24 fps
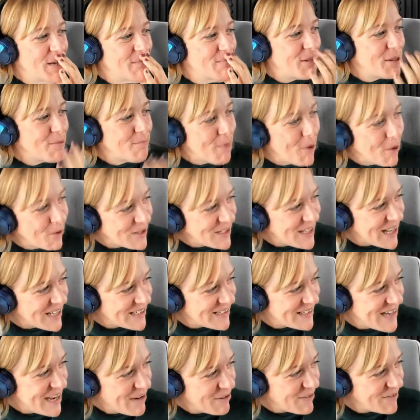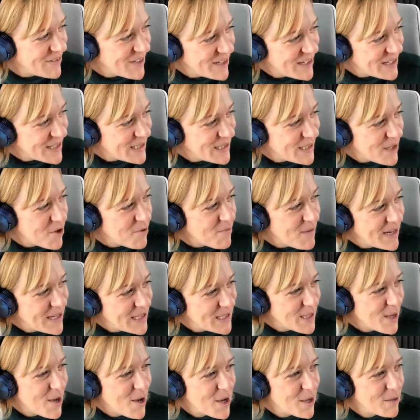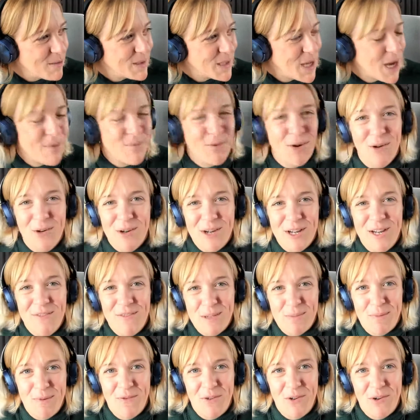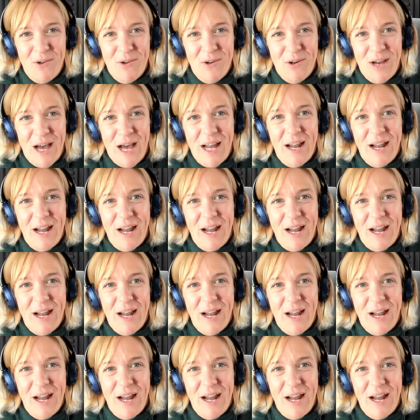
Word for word: But the podcast now, I've done it so many times, I'm not nervous before.